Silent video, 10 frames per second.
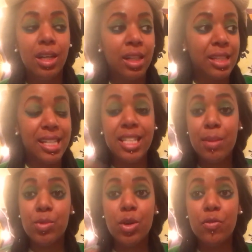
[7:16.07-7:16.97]
A lot of
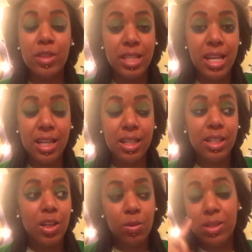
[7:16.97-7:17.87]
times we overthink,
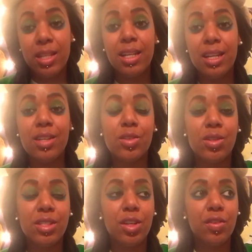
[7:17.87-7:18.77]
we second guess
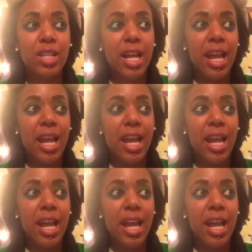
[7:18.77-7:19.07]
ourselves,